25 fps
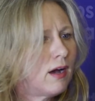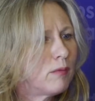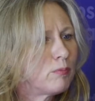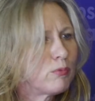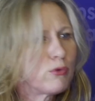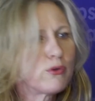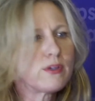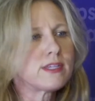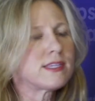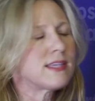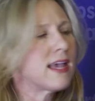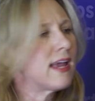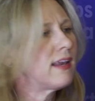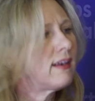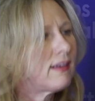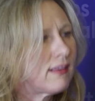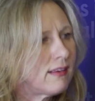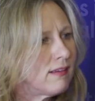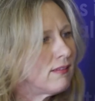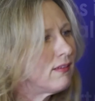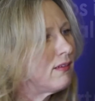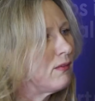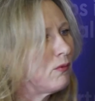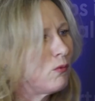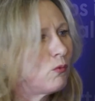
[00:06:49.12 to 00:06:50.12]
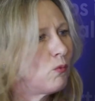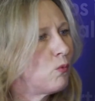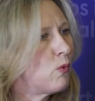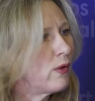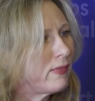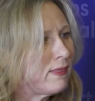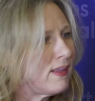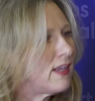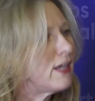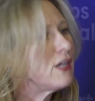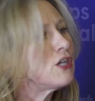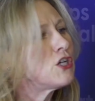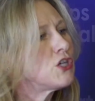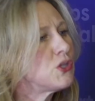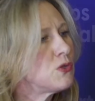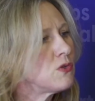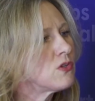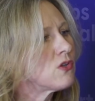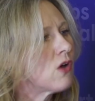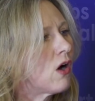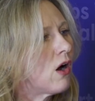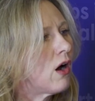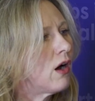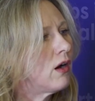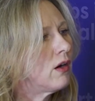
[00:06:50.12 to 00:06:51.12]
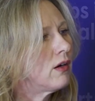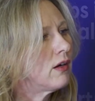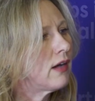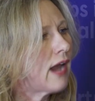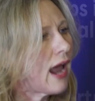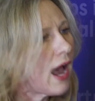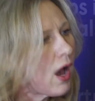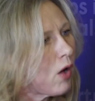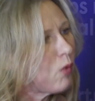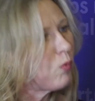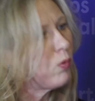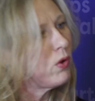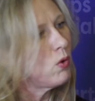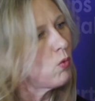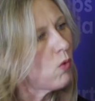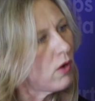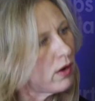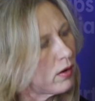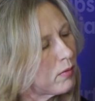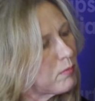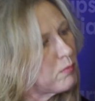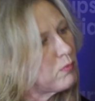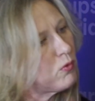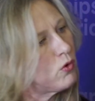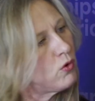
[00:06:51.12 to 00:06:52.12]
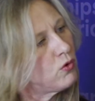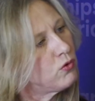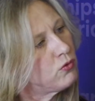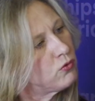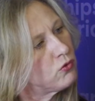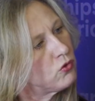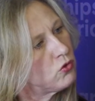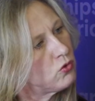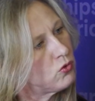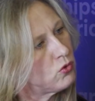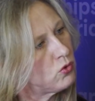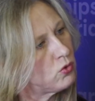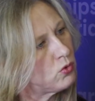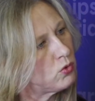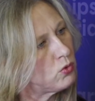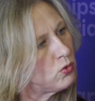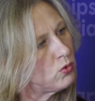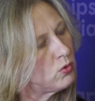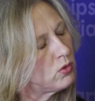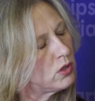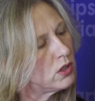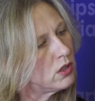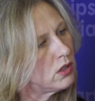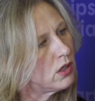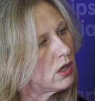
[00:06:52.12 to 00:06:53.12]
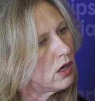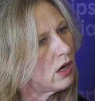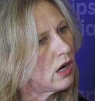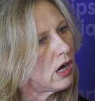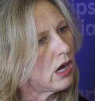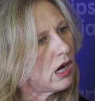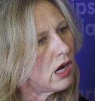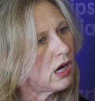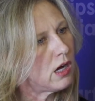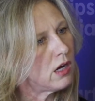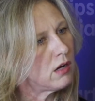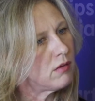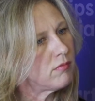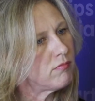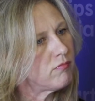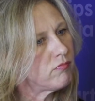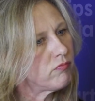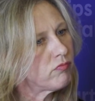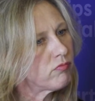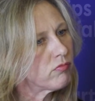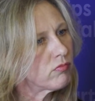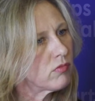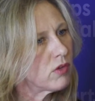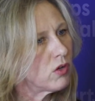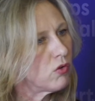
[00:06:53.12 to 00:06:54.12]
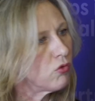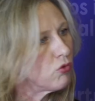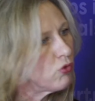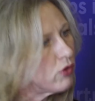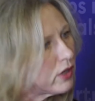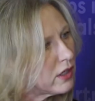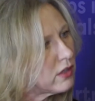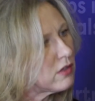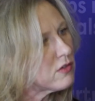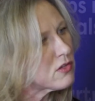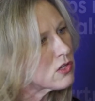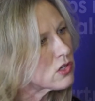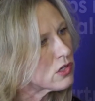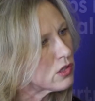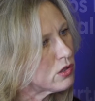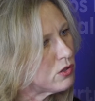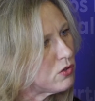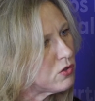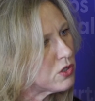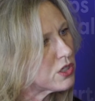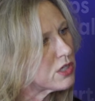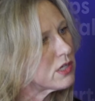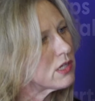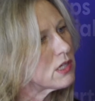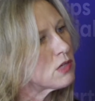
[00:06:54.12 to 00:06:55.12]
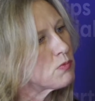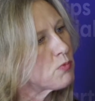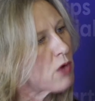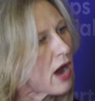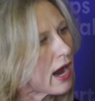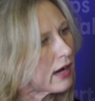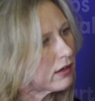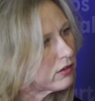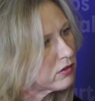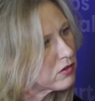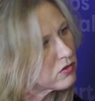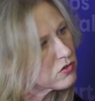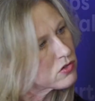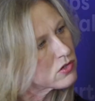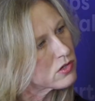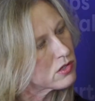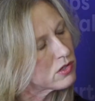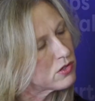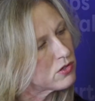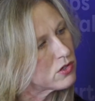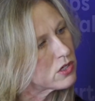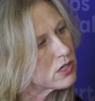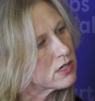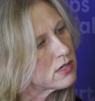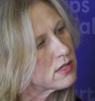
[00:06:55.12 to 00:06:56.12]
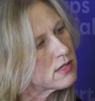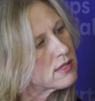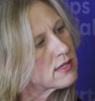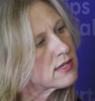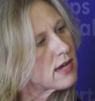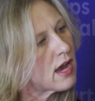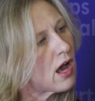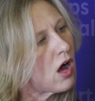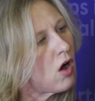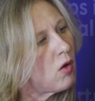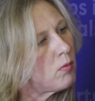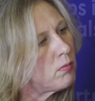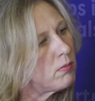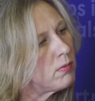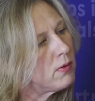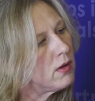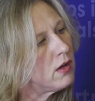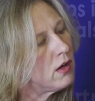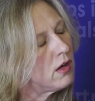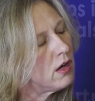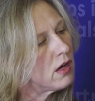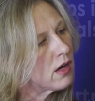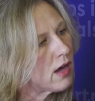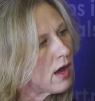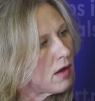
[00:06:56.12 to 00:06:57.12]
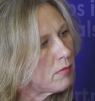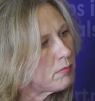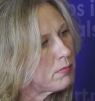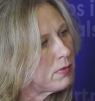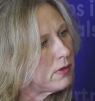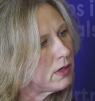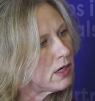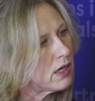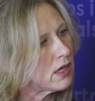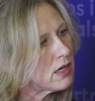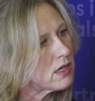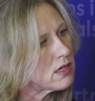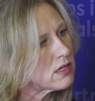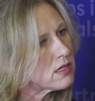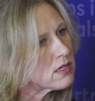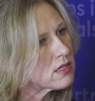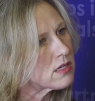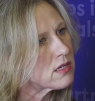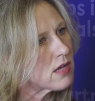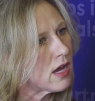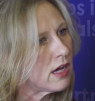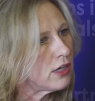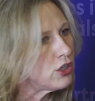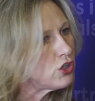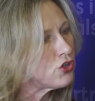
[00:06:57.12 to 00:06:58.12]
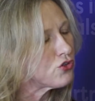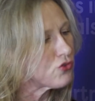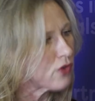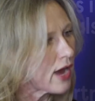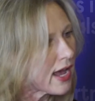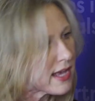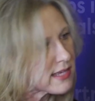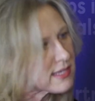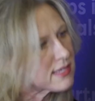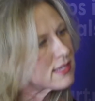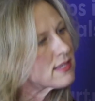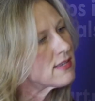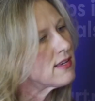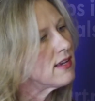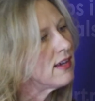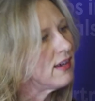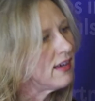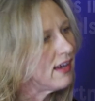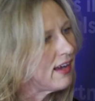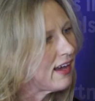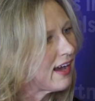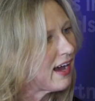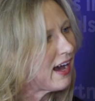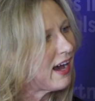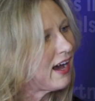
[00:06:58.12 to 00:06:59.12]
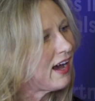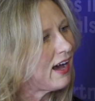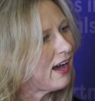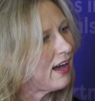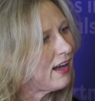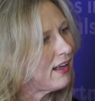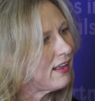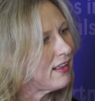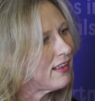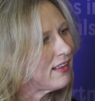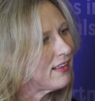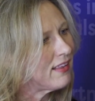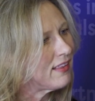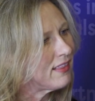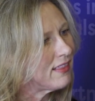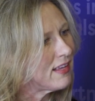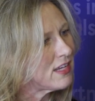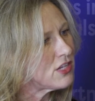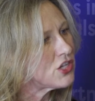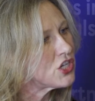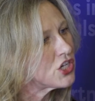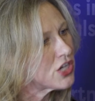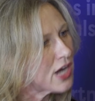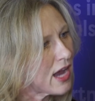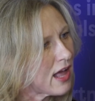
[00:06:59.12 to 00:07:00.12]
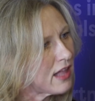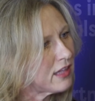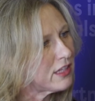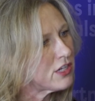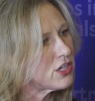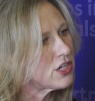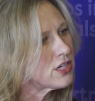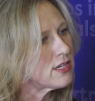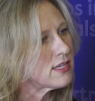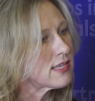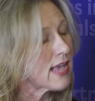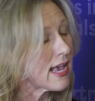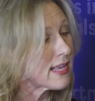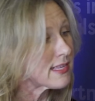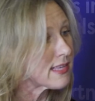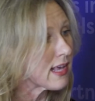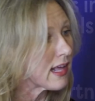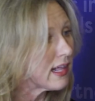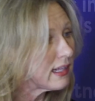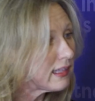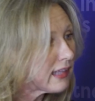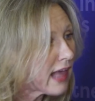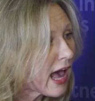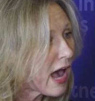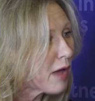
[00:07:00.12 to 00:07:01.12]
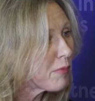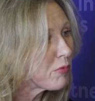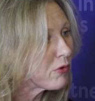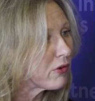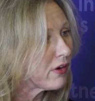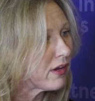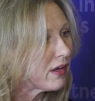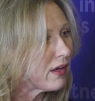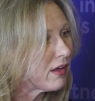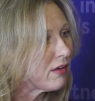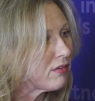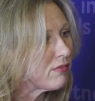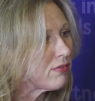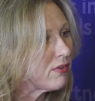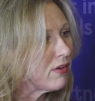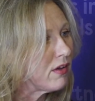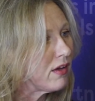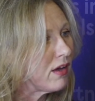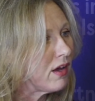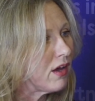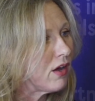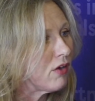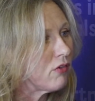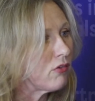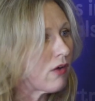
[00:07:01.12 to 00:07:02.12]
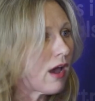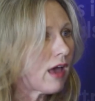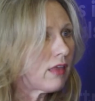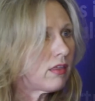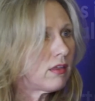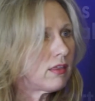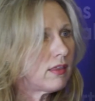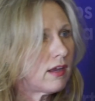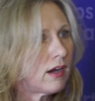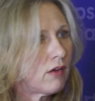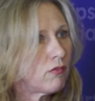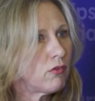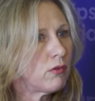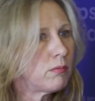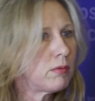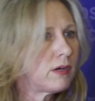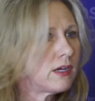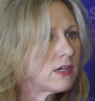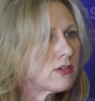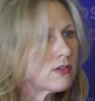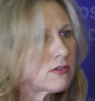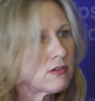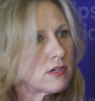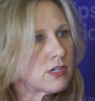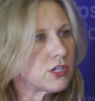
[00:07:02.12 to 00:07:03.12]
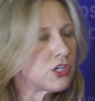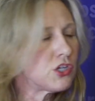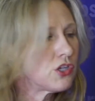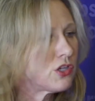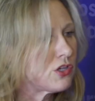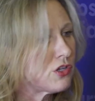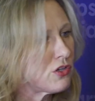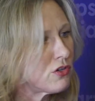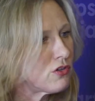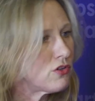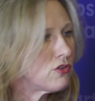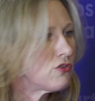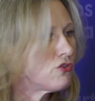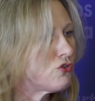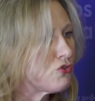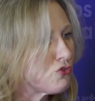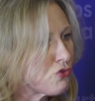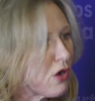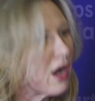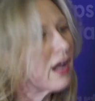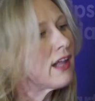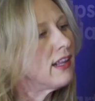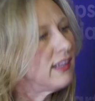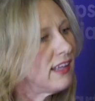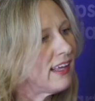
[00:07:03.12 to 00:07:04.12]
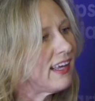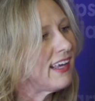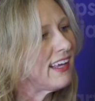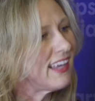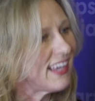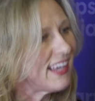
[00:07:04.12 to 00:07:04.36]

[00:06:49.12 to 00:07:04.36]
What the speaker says: present what the issues are. Now we want to move to real solutions, practical solutions to help companies address these challenges as a collaborative, rather than everybody sort of struggling